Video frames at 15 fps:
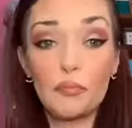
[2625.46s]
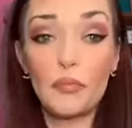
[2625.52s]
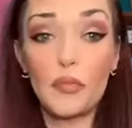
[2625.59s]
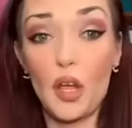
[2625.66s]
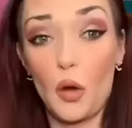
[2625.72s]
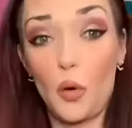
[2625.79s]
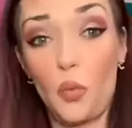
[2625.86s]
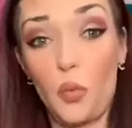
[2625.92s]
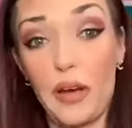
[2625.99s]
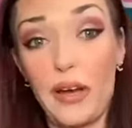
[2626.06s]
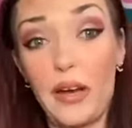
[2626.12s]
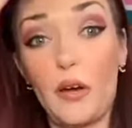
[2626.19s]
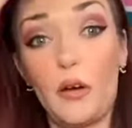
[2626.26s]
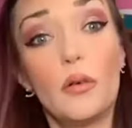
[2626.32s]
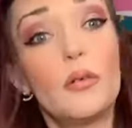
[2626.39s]
Oh
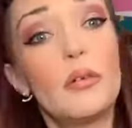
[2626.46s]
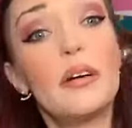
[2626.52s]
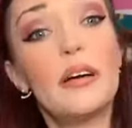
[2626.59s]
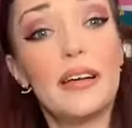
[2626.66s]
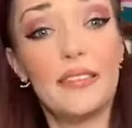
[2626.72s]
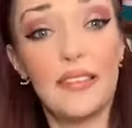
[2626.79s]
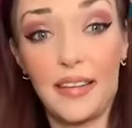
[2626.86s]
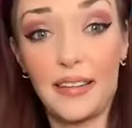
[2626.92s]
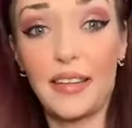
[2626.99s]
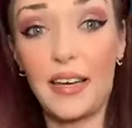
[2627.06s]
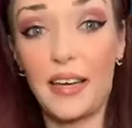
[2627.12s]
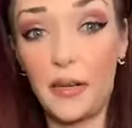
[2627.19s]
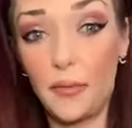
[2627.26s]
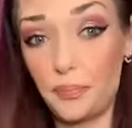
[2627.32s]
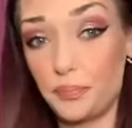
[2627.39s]
wow, I like that.
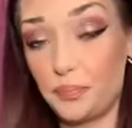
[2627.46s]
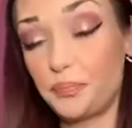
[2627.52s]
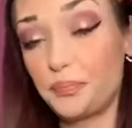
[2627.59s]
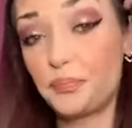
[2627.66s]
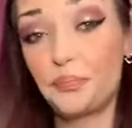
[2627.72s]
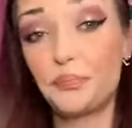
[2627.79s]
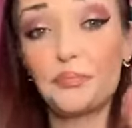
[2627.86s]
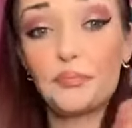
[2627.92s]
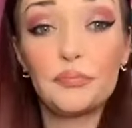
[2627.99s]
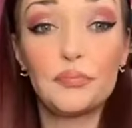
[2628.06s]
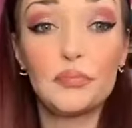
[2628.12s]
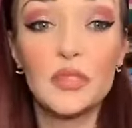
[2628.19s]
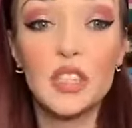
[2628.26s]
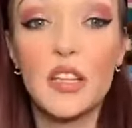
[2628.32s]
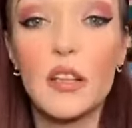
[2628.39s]

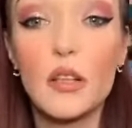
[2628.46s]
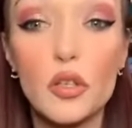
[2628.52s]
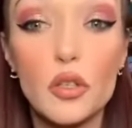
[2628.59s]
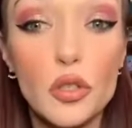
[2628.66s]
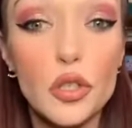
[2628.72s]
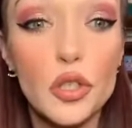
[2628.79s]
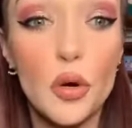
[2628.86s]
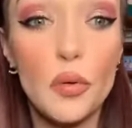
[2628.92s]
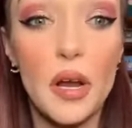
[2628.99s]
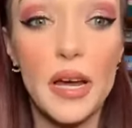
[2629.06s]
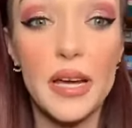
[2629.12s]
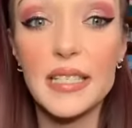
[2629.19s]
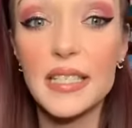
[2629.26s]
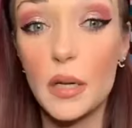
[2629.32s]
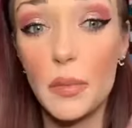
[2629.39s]
So that looks so
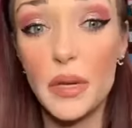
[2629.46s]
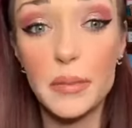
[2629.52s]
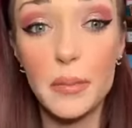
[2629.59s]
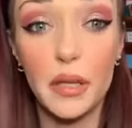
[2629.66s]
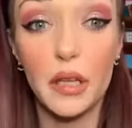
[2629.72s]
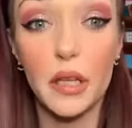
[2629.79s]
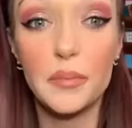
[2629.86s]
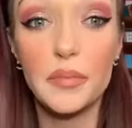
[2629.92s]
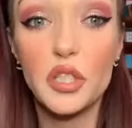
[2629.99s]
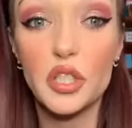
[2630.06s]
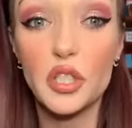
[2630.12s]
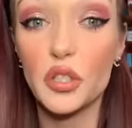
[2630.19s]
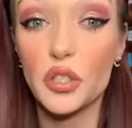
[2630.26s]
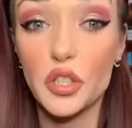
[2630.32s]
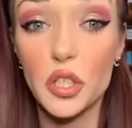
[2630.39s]
nice, and it makes my lips just
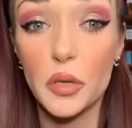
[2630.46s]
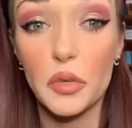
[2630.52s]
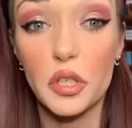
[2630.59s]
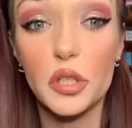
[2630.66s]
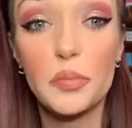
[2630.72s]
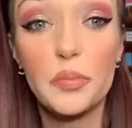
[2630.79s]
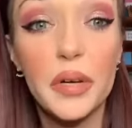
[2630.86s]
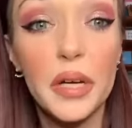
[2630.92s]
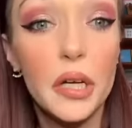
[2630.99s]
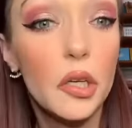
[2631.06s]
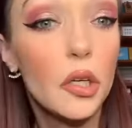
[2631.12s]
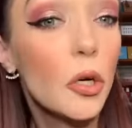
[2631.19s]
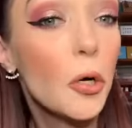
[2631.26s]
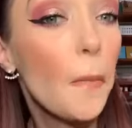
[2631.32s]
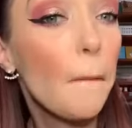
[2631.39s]
look so much
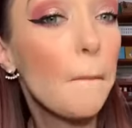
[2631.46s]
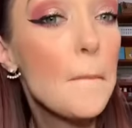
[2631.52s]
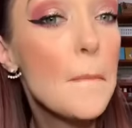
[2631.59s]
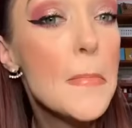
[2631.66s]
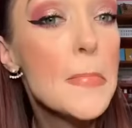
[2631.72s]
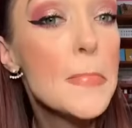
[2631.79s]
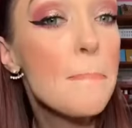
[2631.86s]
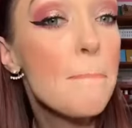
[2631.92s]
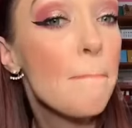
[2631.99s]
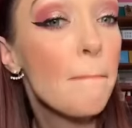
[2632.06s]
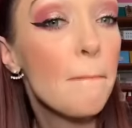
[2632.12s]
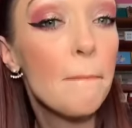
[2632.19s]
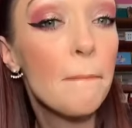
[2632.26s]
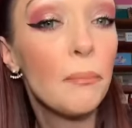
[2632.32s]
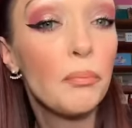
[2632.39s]
bigger.
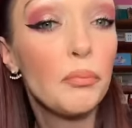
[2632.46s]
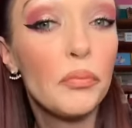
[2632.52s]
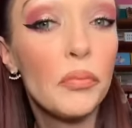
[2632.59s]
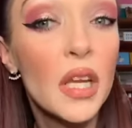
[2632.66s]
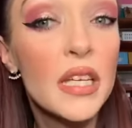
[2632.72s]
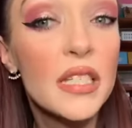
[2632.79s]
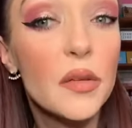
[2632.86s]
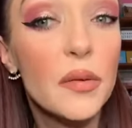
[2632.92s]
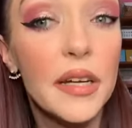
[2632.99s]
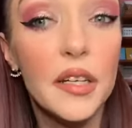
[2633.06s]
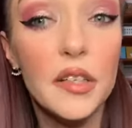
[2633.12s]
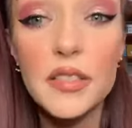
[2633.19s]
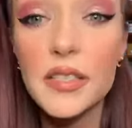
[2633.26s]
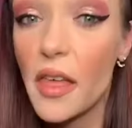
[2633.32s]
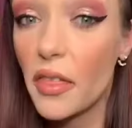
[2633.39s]
So
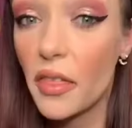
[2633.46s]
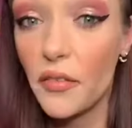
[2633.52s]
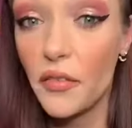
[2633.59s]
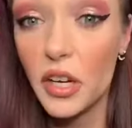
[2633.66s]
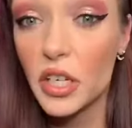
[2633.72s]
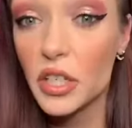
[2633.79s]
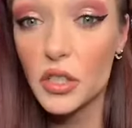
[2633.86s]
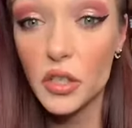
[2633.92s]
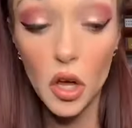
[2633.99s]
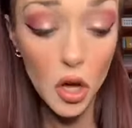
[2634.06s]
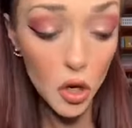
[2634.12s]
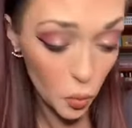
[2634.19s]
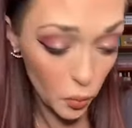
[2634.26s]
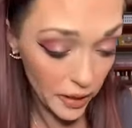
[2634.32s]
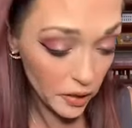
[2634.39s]
here's the finished look.
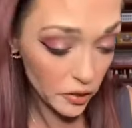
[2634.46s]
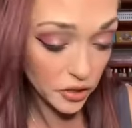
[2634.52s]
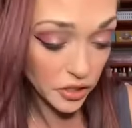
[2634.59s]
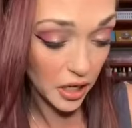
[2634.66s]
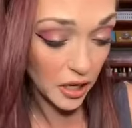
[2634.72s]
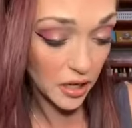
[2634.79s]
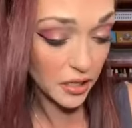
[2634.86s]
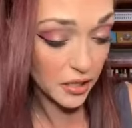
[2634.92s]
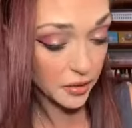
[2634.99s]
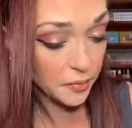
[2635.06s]
We are done.